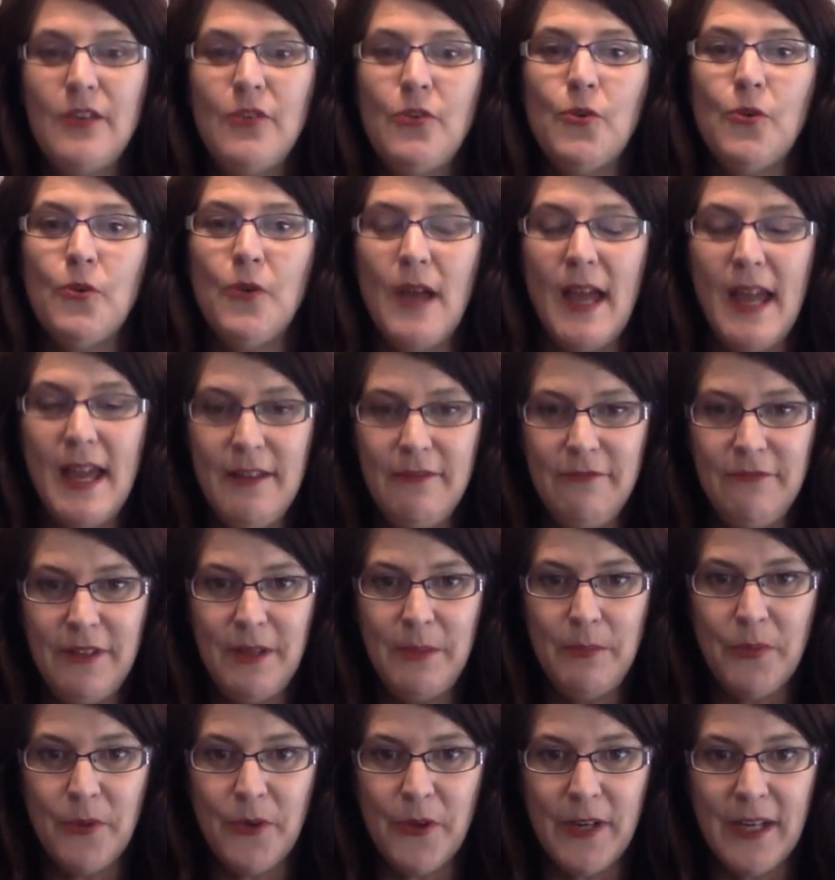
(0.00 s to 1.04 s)
or
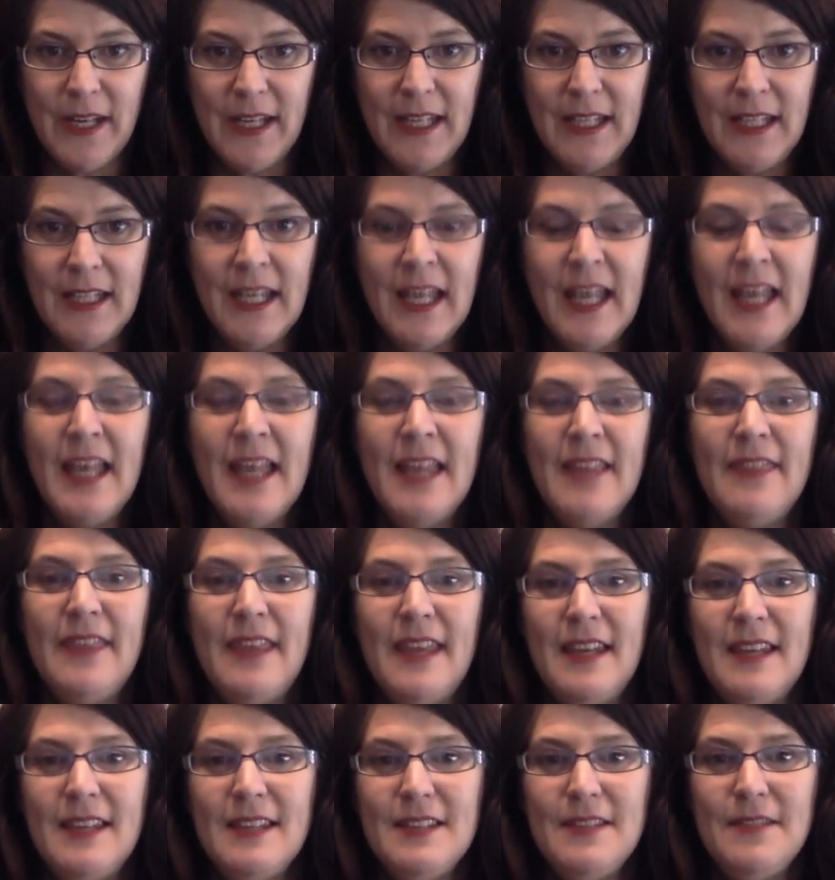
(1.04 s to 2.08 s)
everybody, that
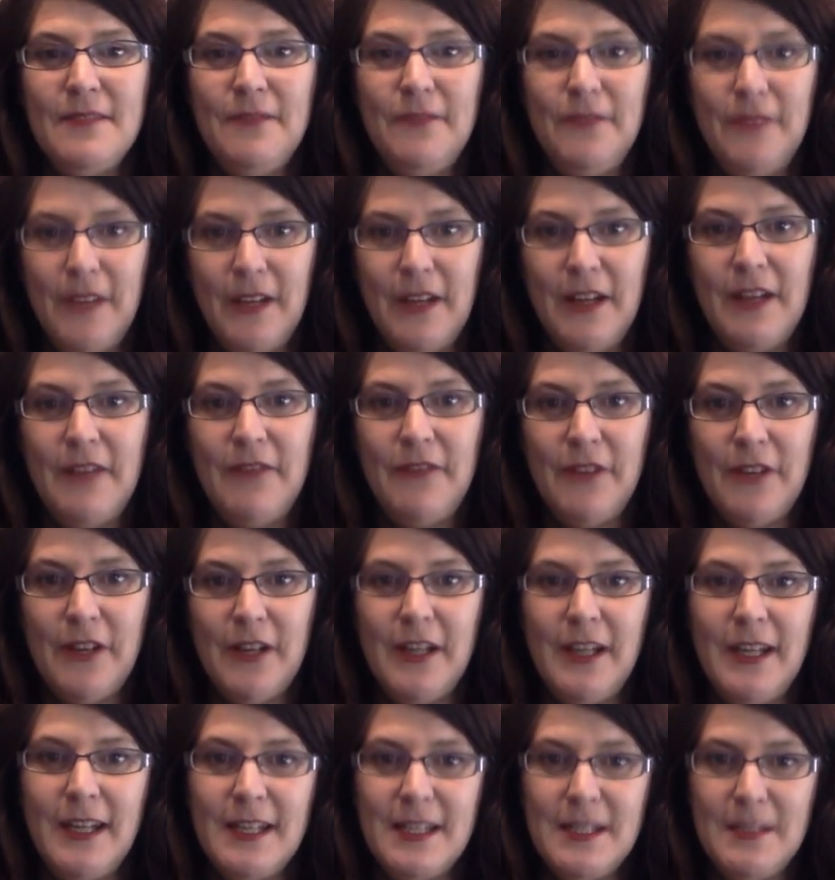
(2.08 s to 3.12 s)
is a very,
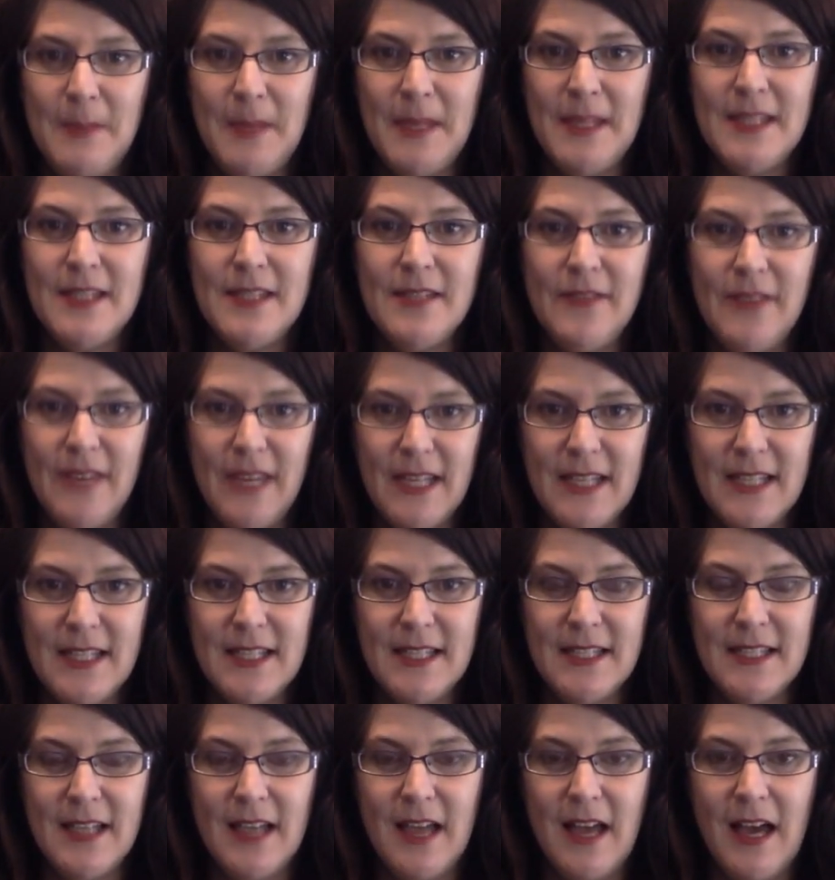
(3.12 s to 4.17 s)
very expensive
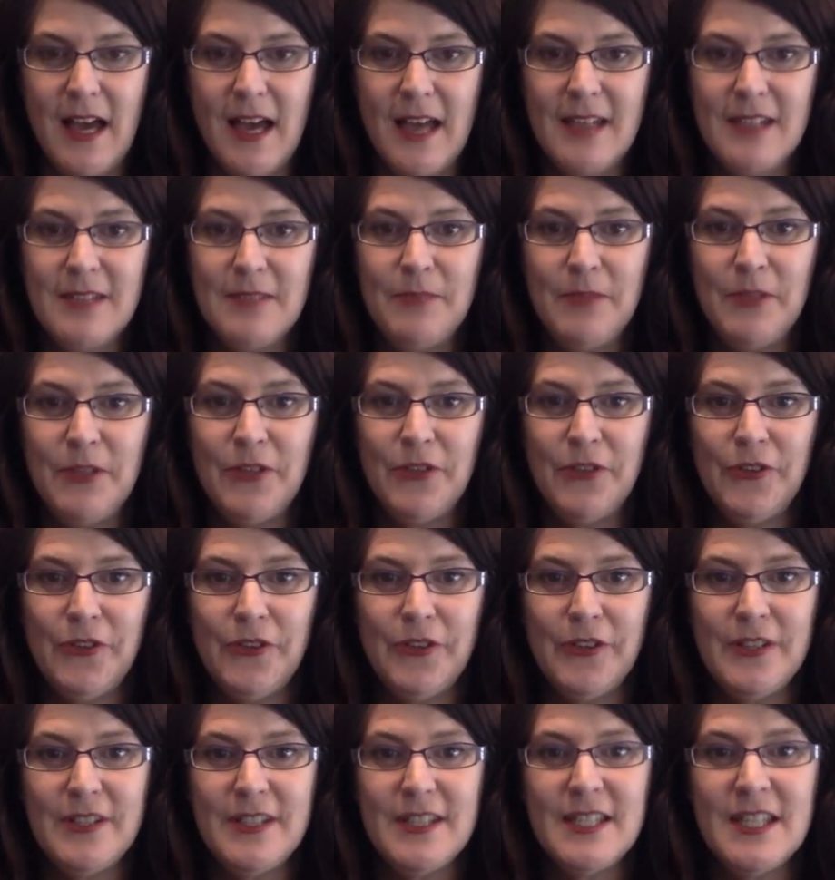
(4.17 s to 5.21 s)
exercise
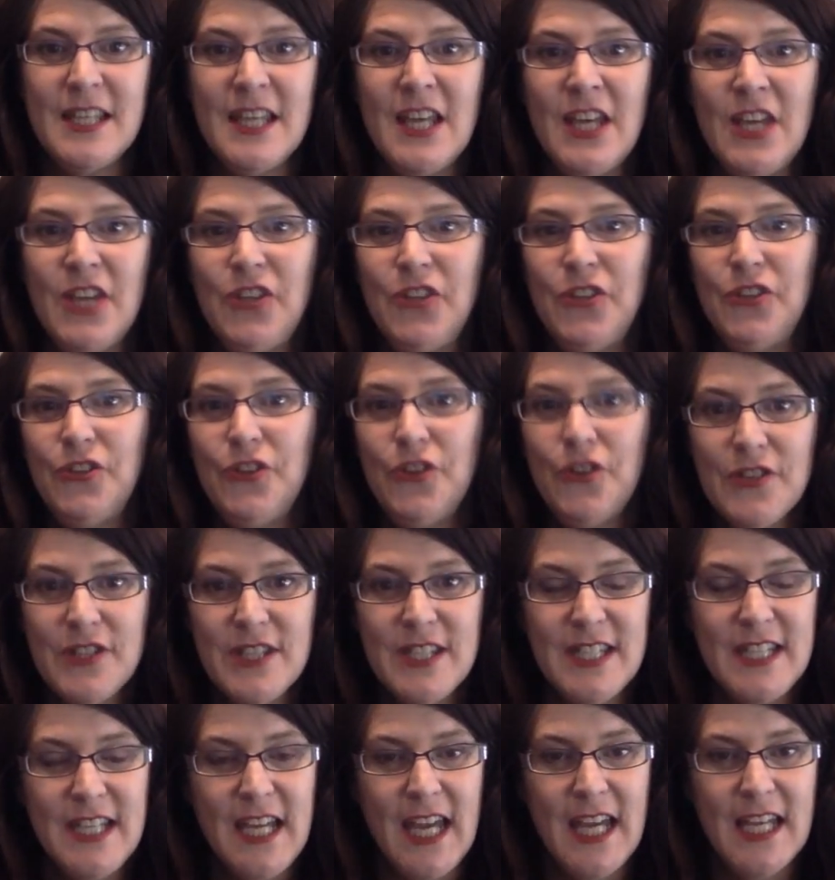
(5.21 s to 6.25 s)
because you're not
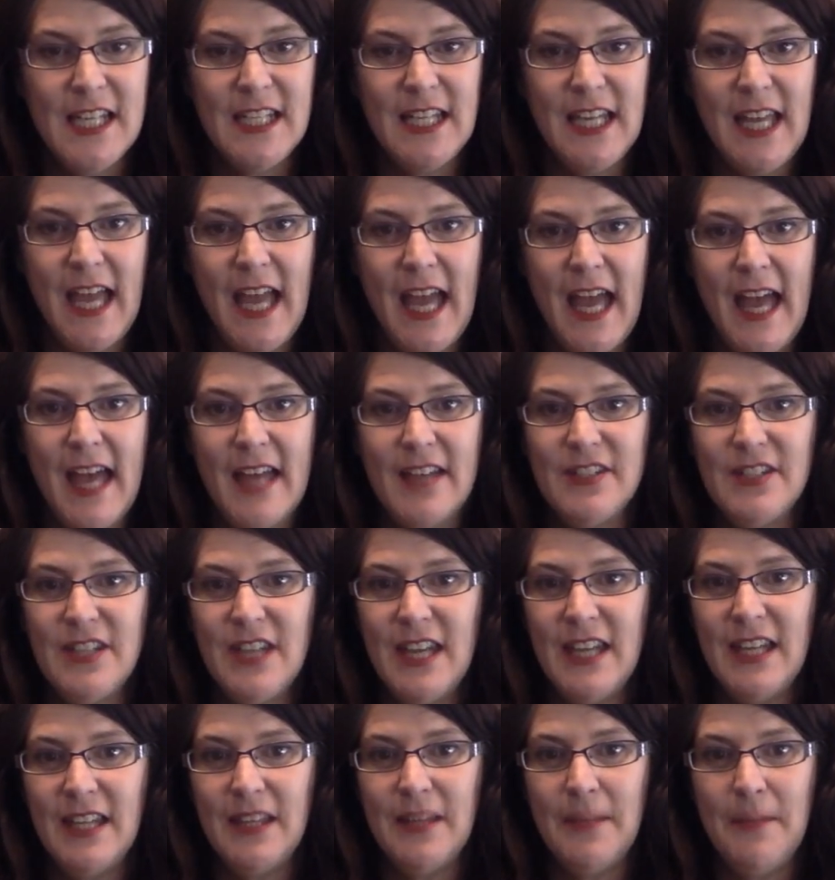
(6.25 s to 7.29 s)
standing out
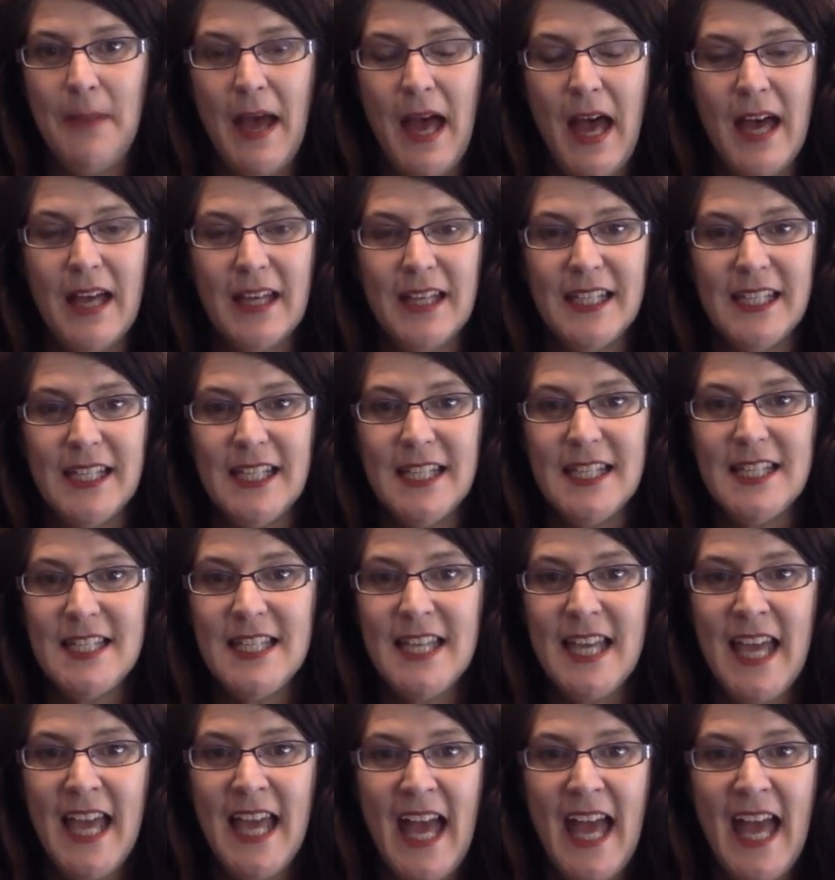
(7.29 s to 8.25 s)
in the market,